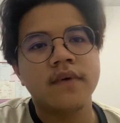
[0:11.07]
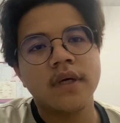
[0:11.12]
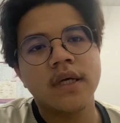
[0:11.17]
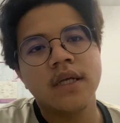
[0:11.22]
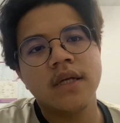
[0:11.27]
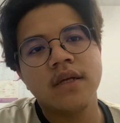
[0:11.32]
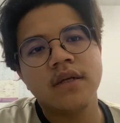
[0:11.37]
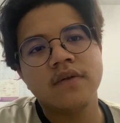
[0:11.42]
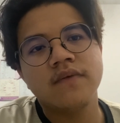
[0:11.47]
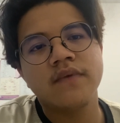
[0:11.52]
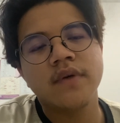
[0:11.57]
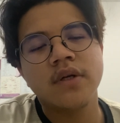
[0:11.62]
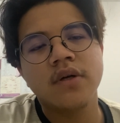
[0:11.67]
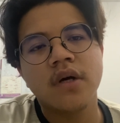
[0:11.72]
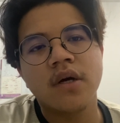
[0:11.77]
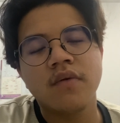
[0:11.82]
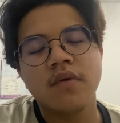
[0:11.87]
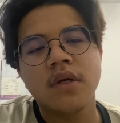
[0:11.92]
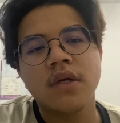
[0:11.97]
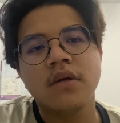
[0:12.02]
in this
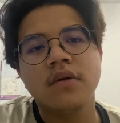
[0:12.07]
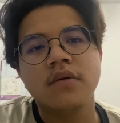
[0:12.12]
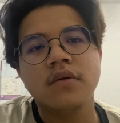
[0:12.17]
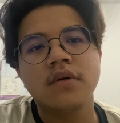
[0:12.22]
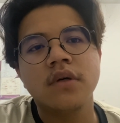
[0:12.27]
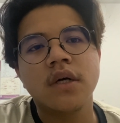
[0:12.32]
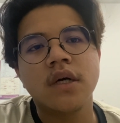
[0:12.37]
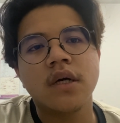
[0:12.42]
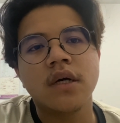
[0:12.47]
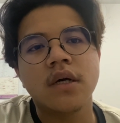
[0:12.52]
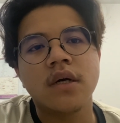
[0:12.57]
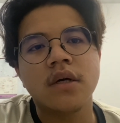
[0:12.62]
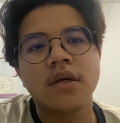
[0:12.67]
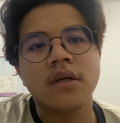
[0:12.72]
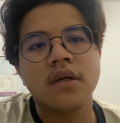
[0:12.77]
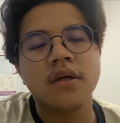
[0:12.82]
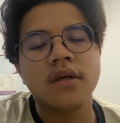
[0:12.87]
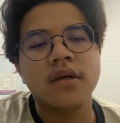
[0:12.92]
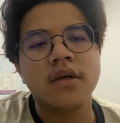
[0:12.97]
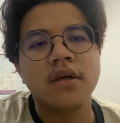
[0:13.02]
video I will do a
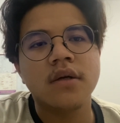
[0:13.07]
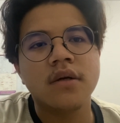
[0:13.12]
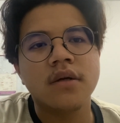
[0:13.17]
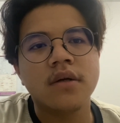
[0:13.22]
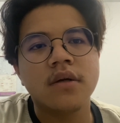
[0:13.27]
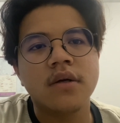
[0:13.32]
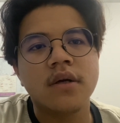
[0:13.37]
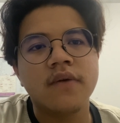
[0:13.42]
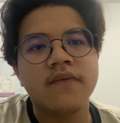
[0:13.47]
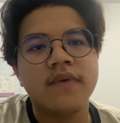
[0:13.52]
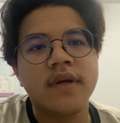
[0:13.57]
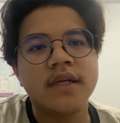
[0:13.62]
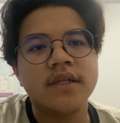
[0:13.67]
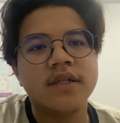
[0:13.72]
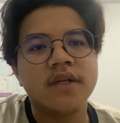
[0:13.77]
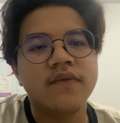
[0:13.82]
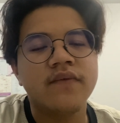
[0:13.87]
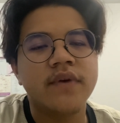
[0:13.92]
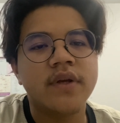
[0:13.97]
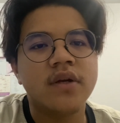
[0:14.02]

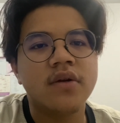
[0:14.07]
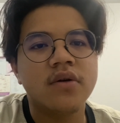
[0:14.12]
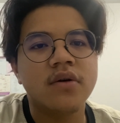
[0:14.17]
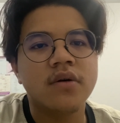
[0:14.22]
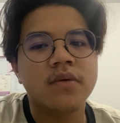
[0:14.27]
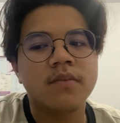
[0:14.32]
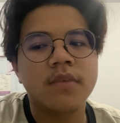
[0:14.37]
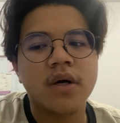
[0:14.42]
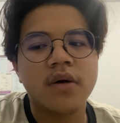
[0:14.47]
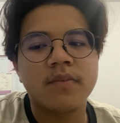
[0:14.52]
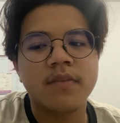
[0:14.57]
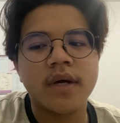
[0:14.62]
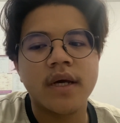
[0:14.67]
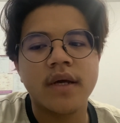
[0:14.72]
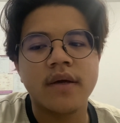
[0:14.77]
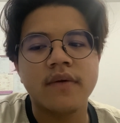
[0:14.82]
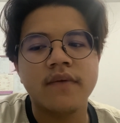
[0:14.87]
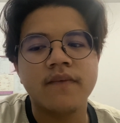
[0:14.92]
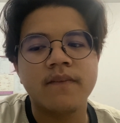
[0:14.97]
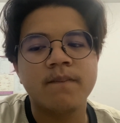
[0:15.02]
reflection video about
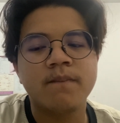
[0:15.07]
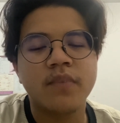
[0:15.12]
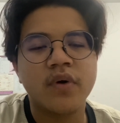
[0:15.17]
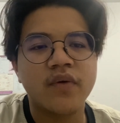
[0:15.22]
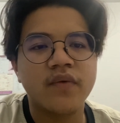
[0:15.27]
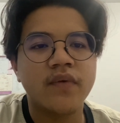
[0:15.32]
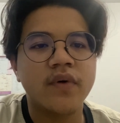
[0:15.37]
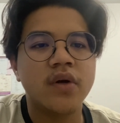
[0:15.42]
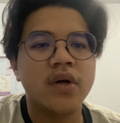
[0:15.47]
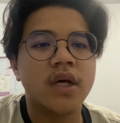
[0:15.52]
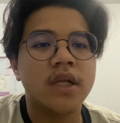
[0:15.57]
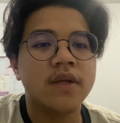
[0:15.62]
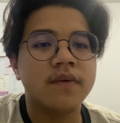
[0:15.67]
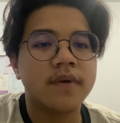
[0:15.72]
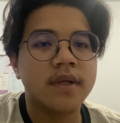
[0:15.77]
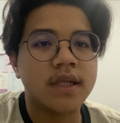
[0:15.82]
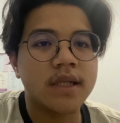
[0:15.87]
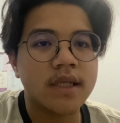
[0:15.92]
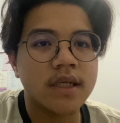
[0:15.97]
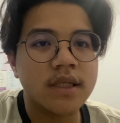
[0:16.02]
my portfolio
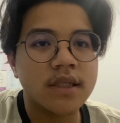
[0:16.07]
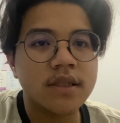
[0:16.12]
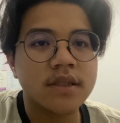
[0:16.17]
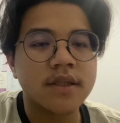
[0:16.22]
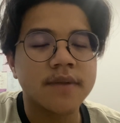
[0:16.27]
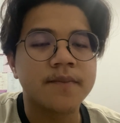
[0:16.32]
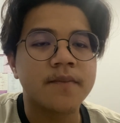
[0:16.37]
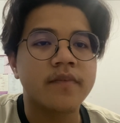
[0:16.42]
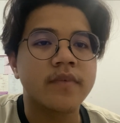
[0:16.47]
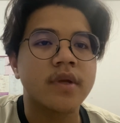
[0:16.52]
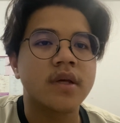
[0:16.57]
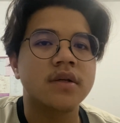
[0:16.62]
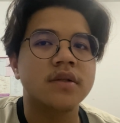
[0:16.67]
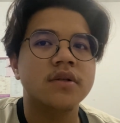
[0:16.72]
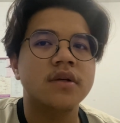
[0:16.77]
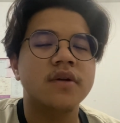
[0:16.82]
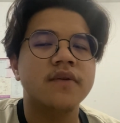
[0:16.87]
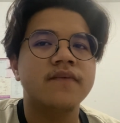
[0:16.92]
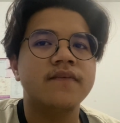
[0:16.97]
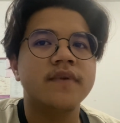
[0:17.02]
activities.
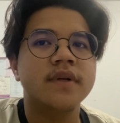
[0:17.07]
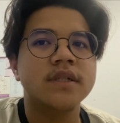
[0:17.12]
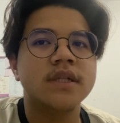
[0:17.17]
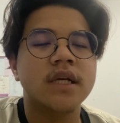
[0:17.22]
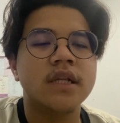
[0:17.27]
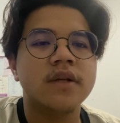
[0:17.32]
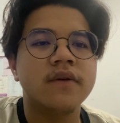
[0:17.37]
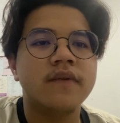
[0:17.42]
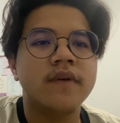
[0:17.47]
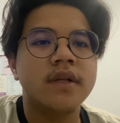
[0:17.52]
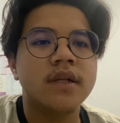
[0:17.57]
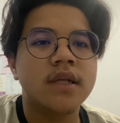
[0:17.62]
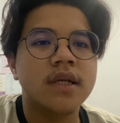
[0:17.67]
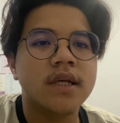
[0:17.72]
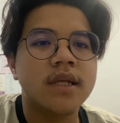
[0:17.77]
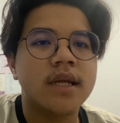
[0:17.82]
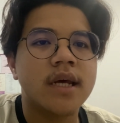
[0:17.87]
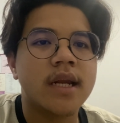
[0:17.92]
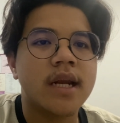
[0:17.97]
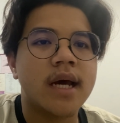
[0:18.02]
So the first
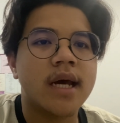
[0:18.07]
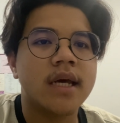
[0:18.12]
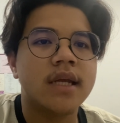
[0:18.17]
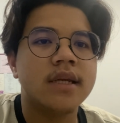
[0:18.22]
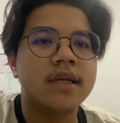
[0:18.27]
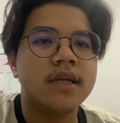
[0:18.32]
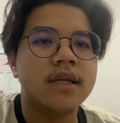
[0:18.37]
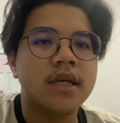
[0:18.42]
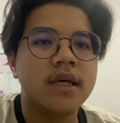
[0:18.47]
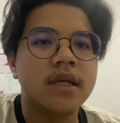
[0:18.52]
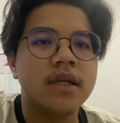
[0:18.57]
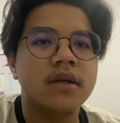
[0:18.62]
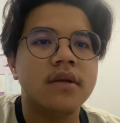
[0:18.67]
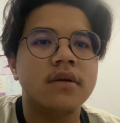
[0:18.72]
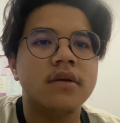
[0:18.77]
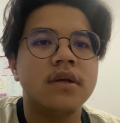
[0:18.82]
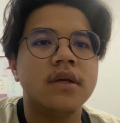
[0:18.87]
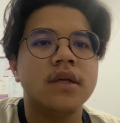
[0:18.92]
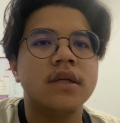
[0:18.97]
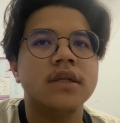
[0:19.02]
activity that I did
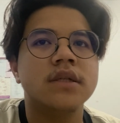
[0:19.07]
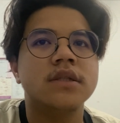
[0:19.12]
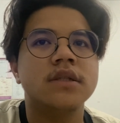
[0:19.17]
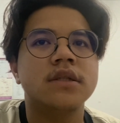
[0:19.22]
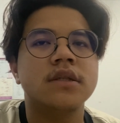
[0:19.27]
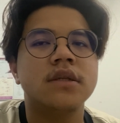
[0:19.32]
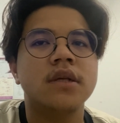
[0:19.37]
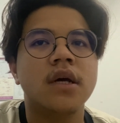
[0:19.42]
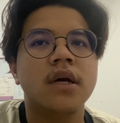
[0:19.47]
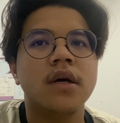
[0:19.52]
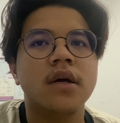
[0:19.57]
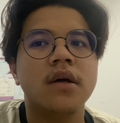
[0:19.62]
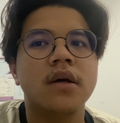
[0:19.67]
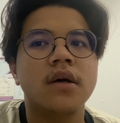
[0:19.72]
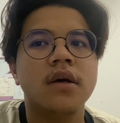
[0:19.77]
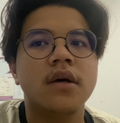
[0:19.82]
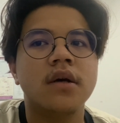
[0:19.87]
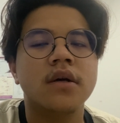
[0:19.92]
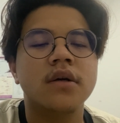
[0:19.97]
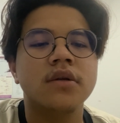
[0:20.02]
is
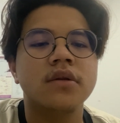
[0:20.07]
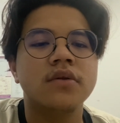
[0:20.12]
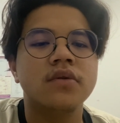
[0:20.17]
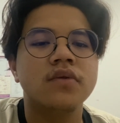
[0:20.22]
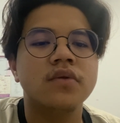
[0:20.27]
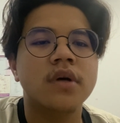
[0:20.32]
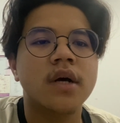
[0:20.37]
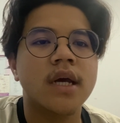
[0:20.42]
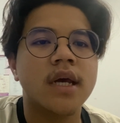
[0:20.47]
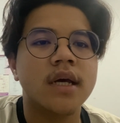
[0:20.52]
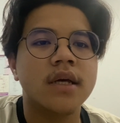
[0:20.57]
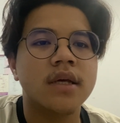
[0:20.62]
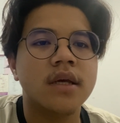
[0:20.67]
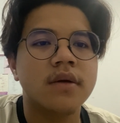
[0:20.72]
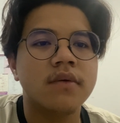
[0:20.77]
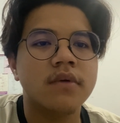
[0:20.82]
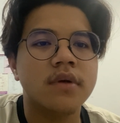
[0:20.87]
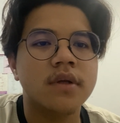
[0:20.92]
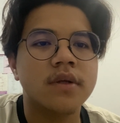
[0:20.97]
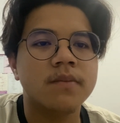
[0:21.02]
do
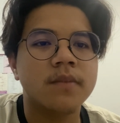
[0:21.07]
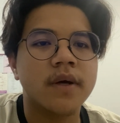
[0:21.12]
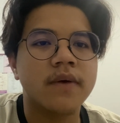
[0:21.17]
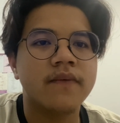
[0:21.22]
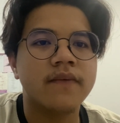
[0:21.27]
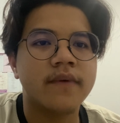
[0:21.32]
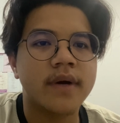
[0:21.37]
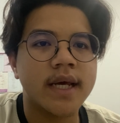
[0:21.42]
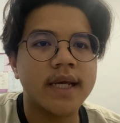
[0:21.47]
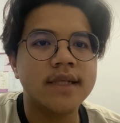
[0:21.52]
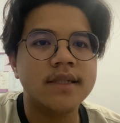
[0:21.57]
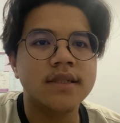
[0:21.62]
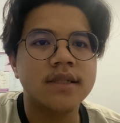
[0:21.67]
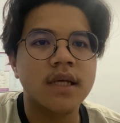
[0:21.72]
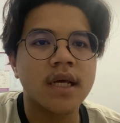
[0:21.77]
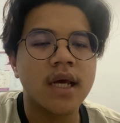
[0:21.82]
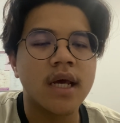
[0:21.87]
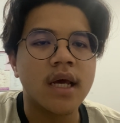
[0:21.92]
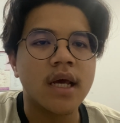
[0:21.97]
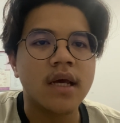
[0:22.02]
kayaking with my friends
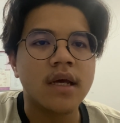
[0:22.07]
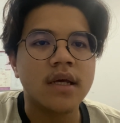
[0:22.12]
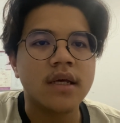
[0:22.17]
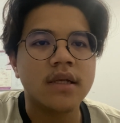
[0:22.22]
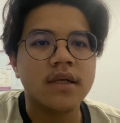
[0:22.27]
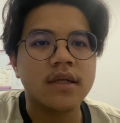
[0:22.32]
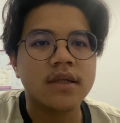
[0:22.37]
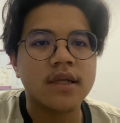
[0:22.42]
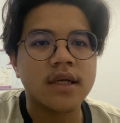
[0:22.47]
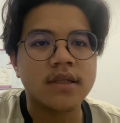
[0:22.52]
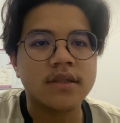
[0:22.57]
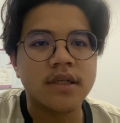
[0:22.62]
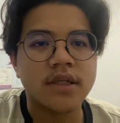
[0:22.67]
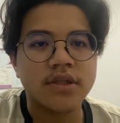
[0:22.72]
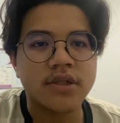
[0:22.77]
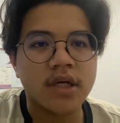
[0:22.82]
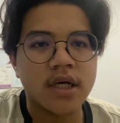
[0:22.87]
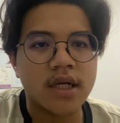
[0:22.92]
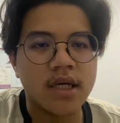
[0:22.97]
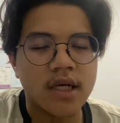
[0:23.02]
in the Tasik
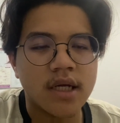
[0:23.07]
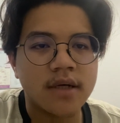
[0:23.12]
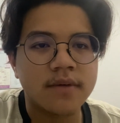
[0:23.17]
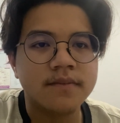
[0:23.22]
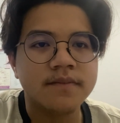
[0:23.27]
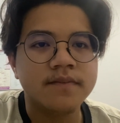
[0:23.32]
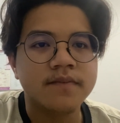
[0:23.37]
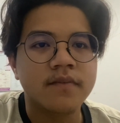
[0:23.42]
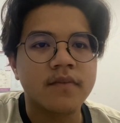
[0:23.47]
Shah Alam